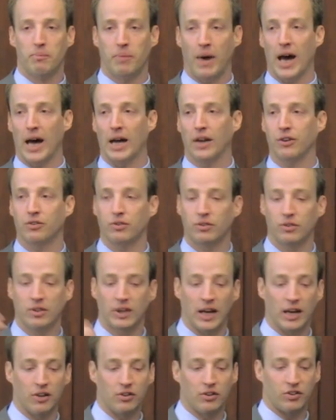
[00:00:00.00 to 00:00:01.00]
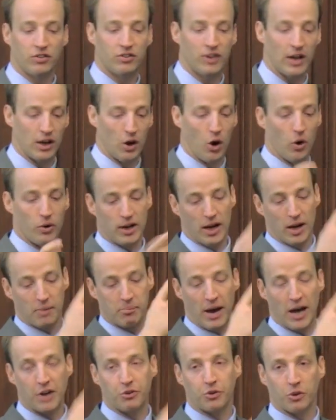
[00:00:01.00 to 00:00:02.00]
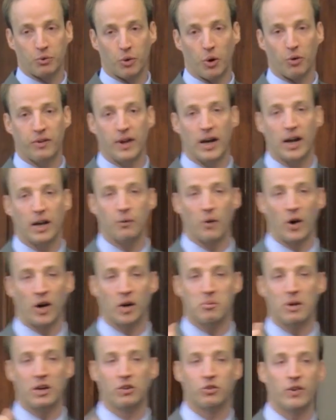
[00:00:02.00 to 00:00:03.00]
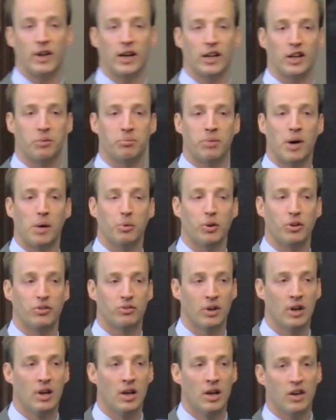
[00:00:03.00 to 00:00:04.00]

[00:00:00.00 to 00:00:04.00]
pass, can't just say, oh, yeah, Patrick wrote that. I'm going to make sure that gets published.